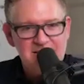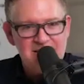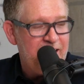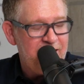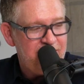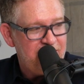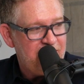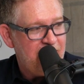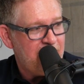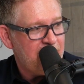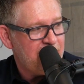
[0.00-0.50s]

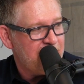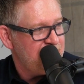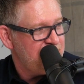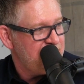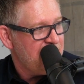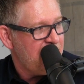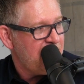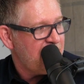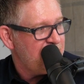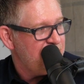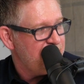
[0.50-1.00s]
And not a,
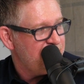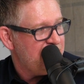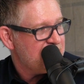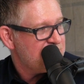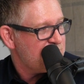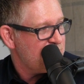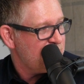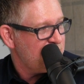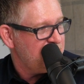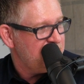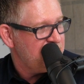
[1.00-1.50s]
not an
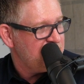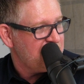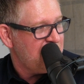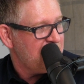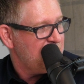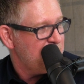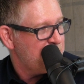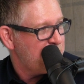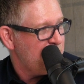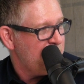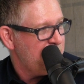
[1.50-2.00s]
investor in
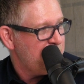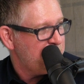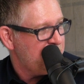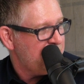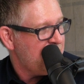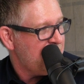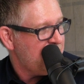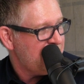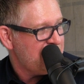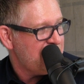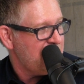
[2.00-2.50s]
Lala Point,
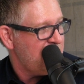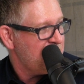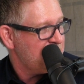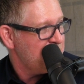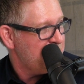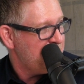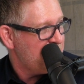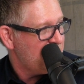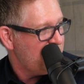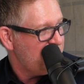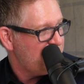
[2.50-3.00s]
but Heidi
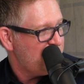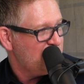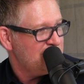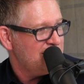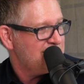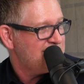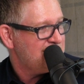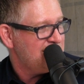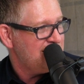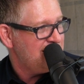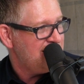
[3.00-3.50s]
Hockenberry, if you're
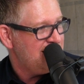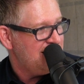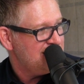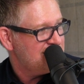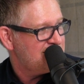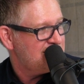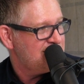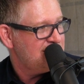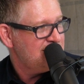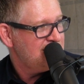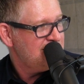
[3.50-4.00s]
listening to
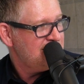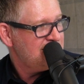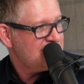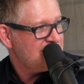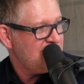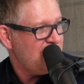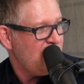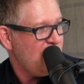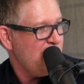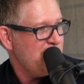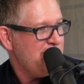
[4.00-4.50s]
this,
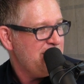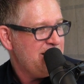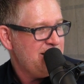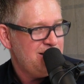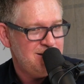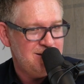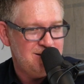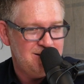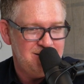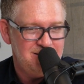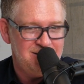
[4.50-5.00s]
call
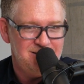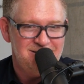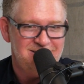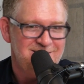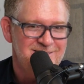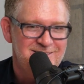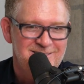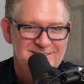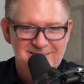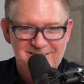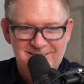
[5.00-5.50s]
me,
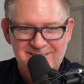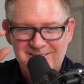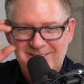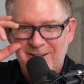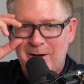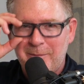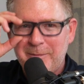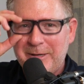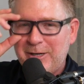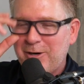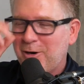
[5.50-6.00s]

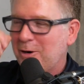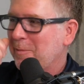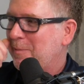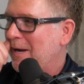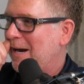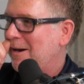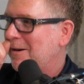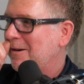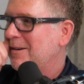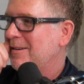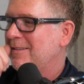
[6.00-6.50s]
call me, girl
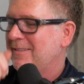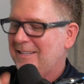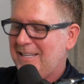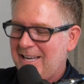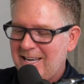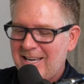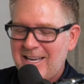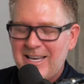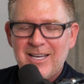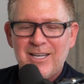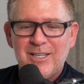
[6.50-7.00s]
power.
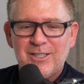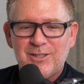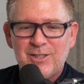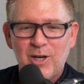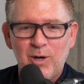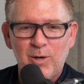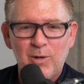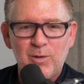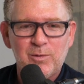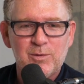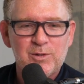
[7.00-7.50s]

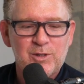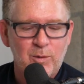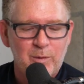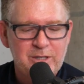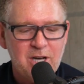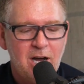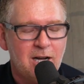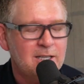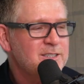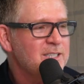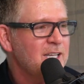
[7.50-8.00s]
So so
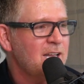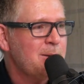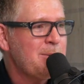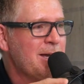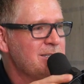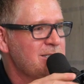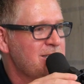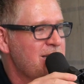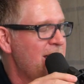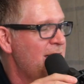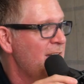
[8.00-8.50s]
we talked a lot
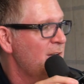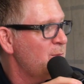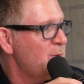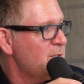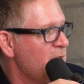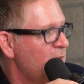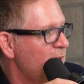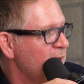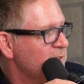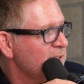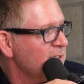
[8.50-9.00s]
about tech. We
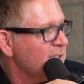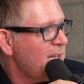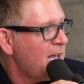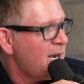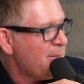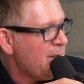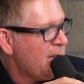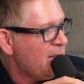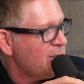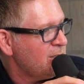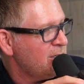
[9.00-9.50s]
talked a
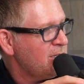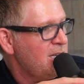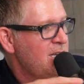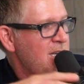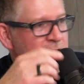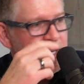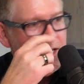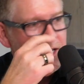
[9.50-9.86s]
lot about